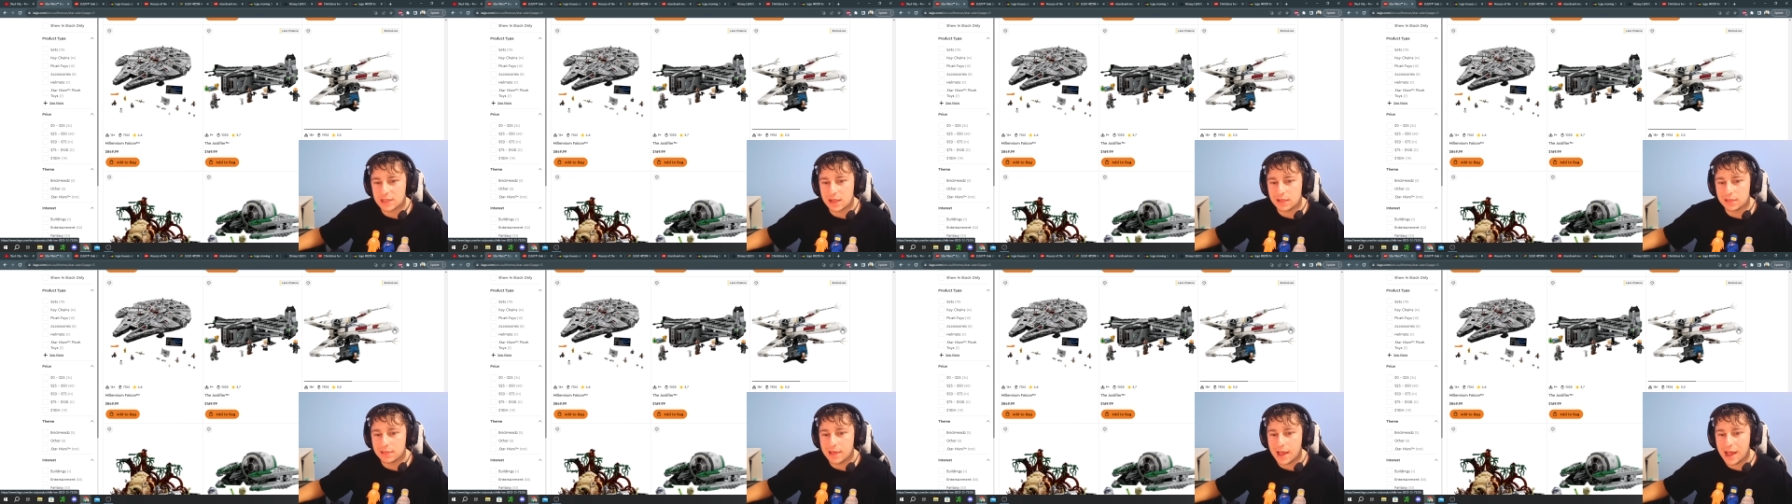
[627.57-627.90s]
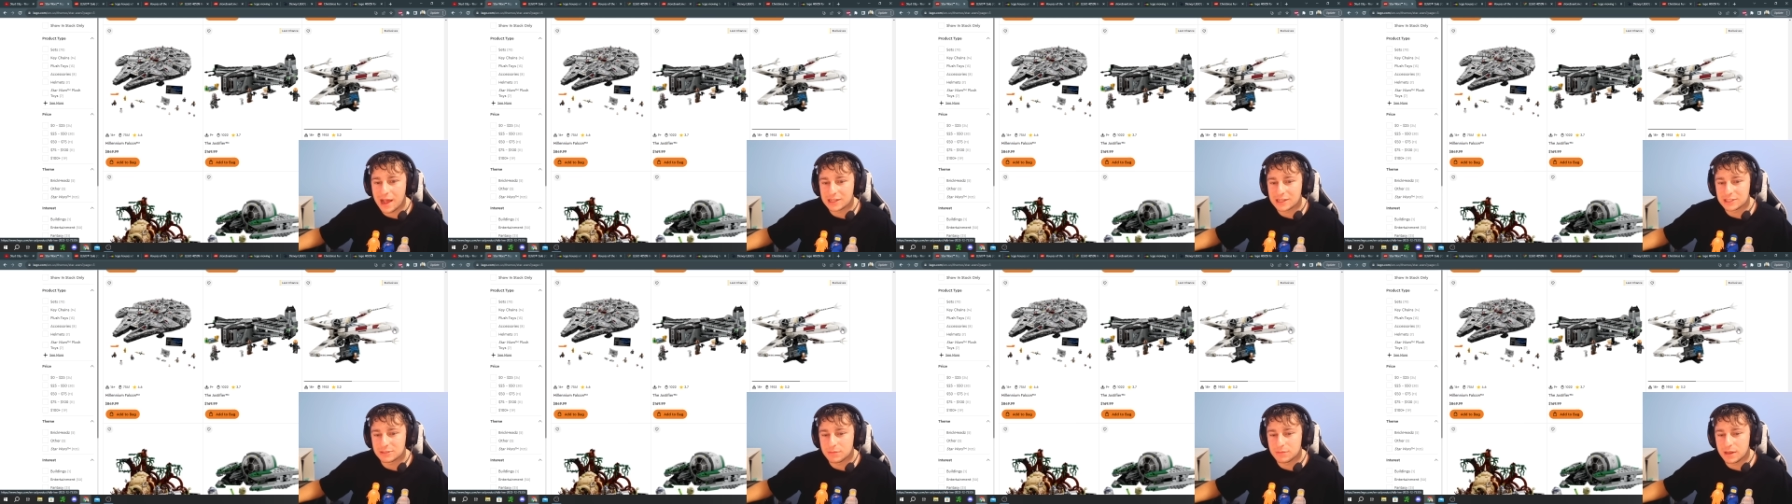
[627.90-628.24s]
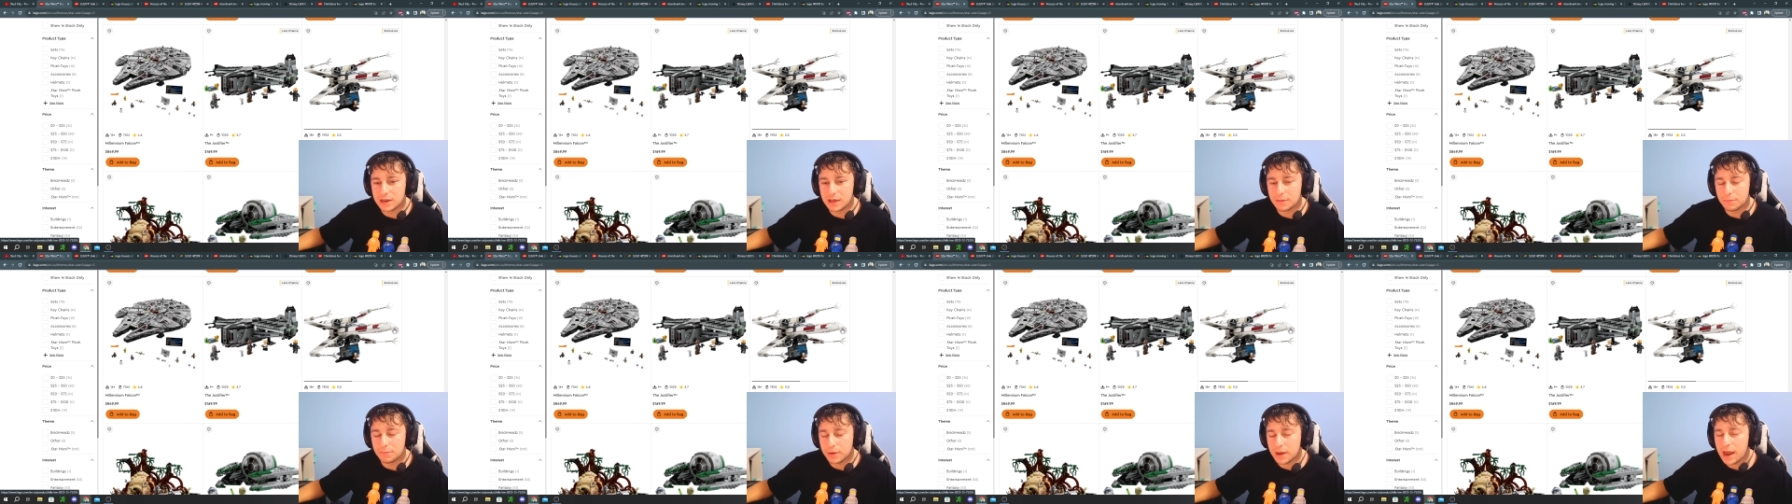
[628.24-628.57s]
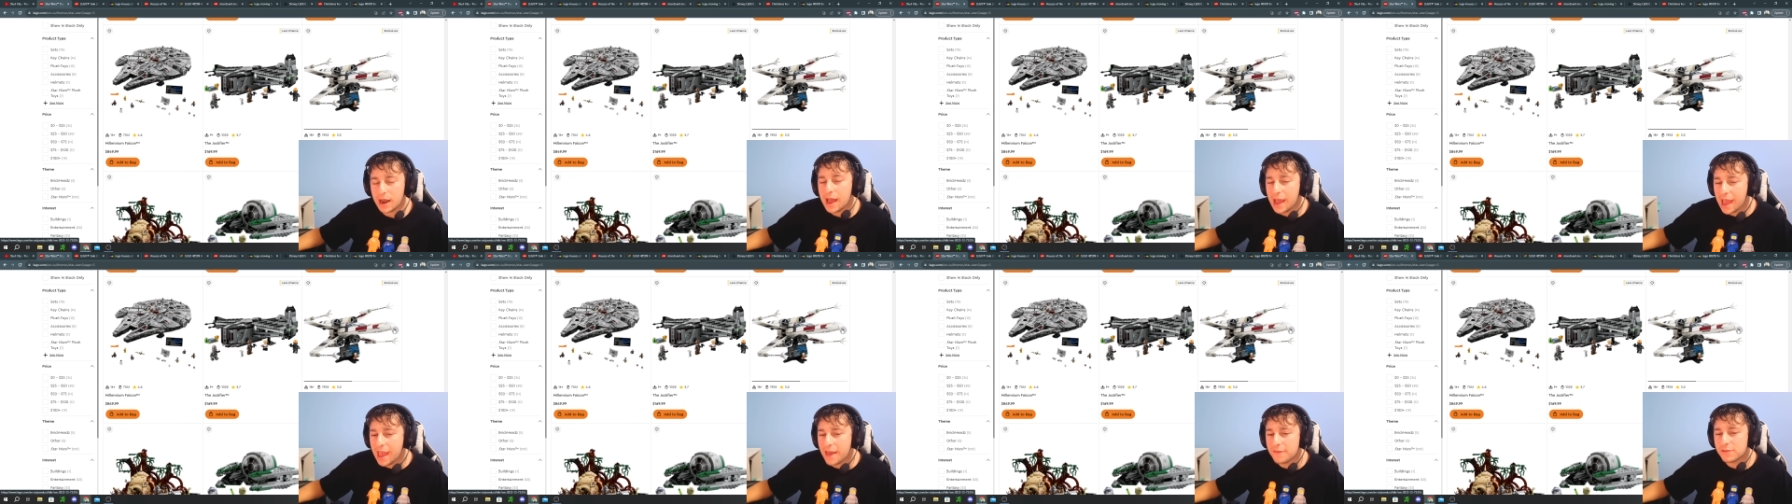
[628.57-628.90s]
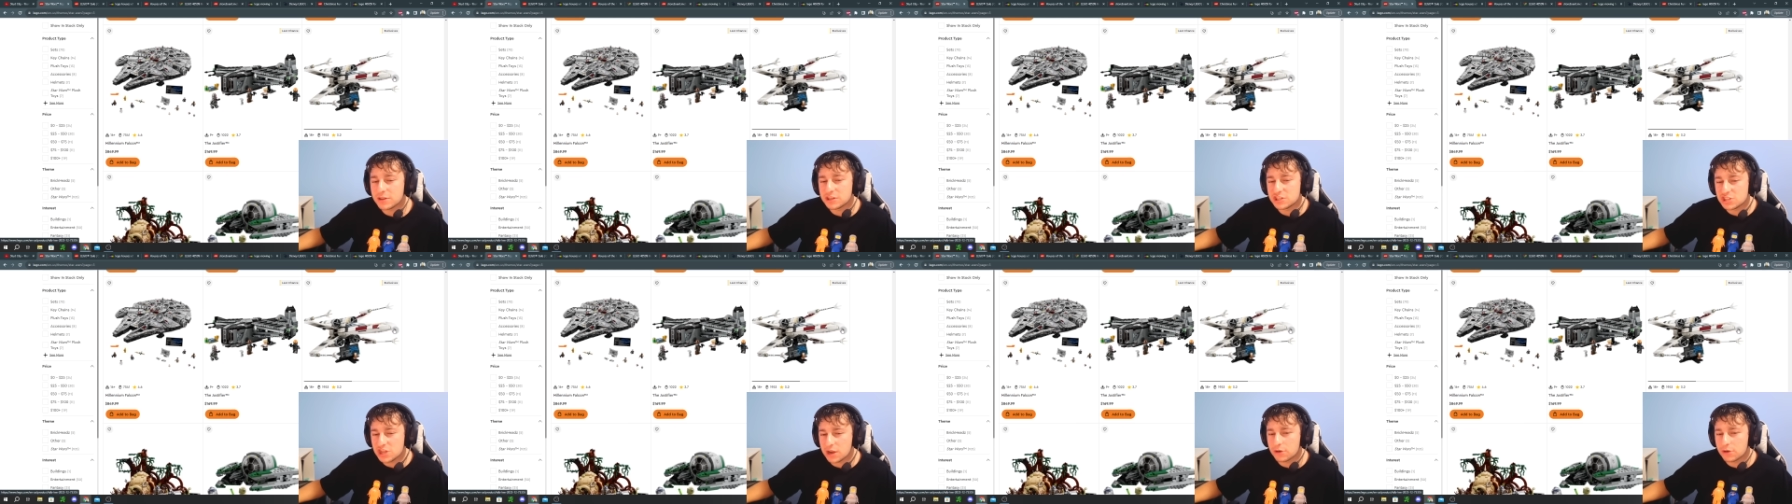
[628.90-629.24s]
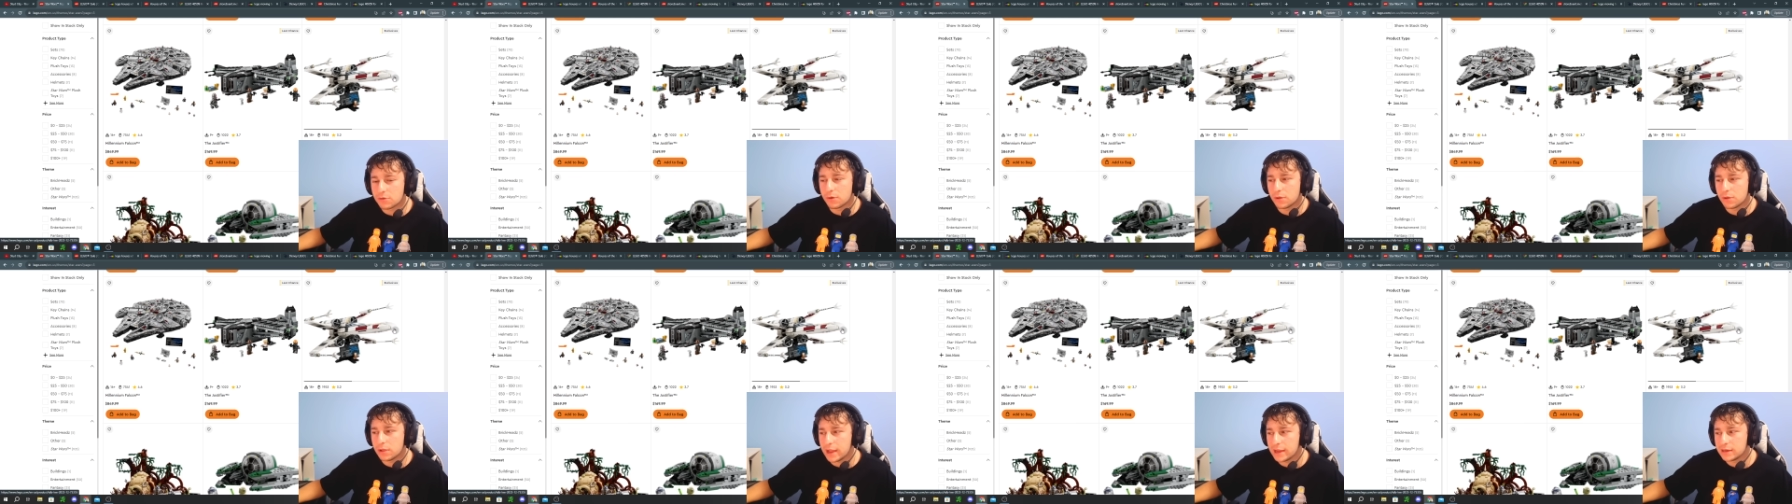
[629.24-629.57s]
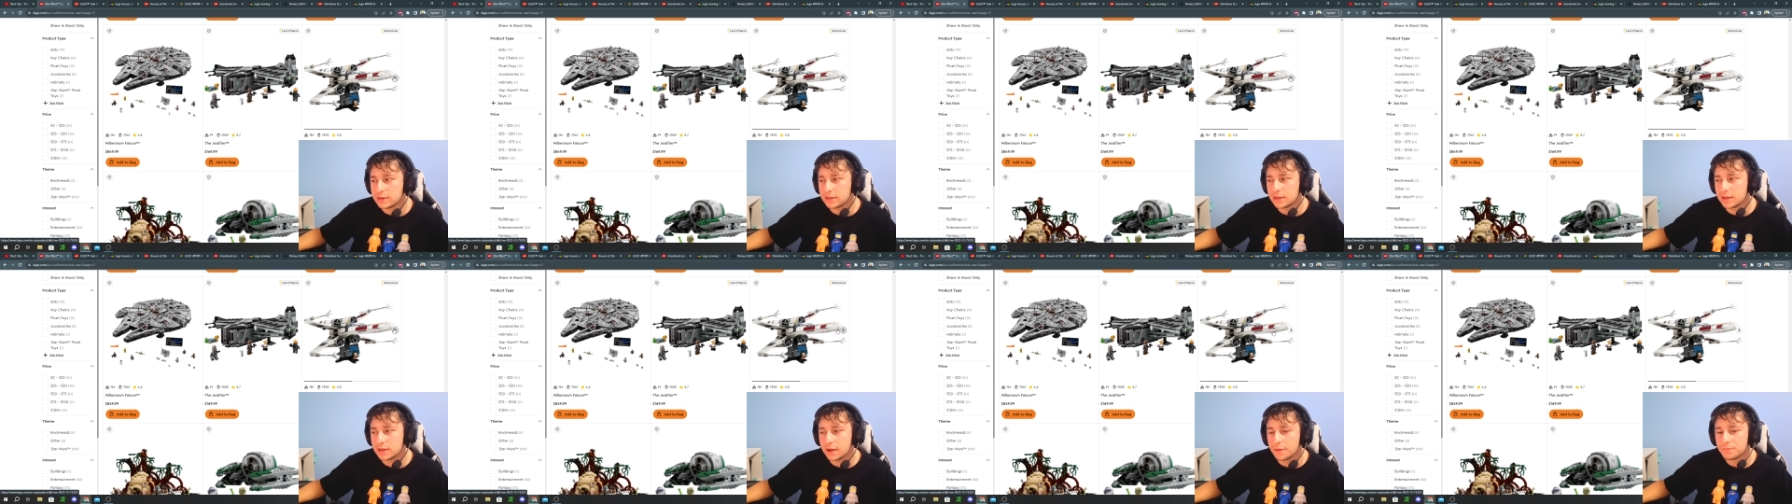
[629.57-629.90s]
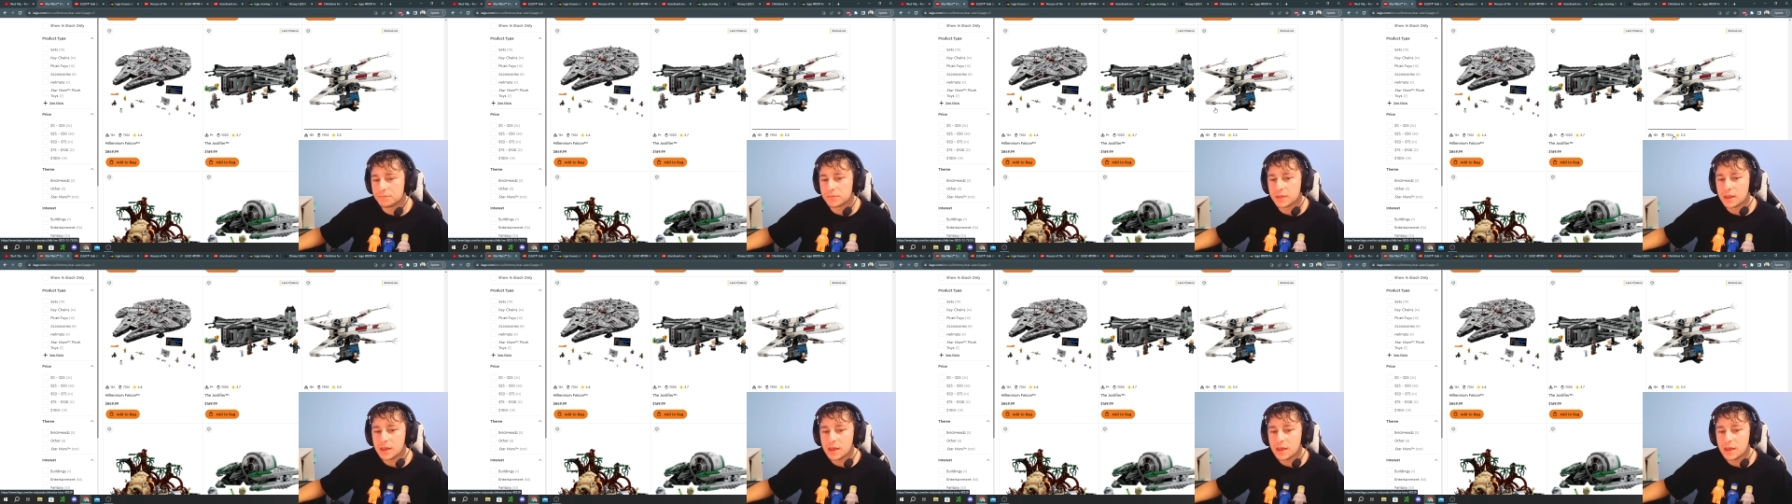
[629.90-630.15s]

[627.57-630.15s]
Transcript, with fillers: last minute, but I have a general idea.